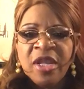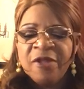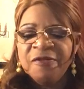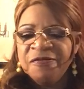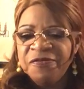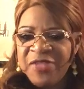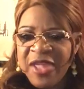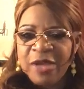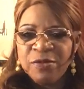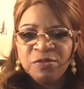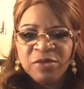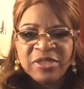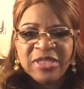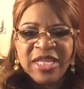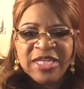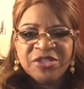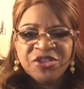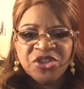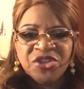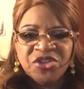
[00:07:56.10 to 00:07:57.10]
that
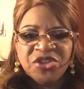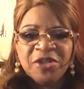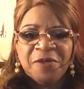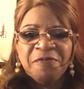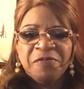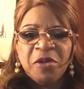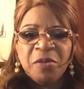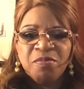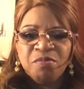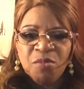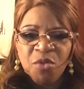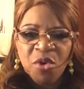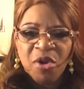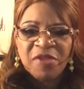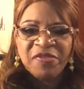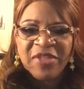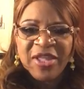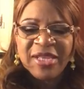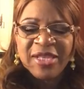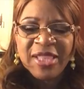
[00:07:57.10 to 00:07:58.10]
relationship, the
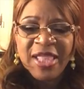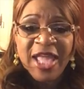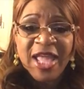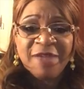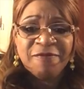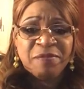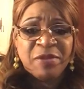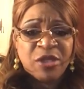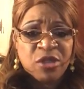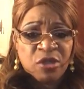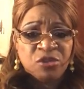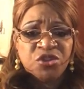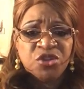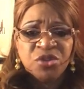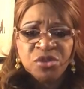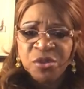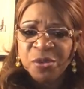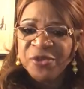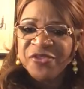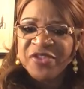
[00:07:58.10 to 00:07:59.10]
more they laugh because
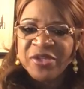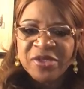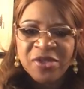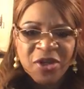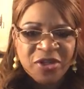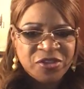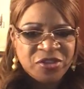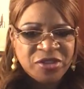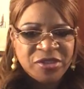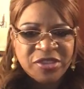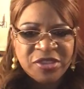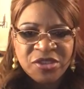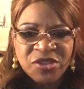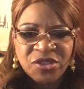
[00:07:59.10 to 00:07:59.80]
you know what the narcissists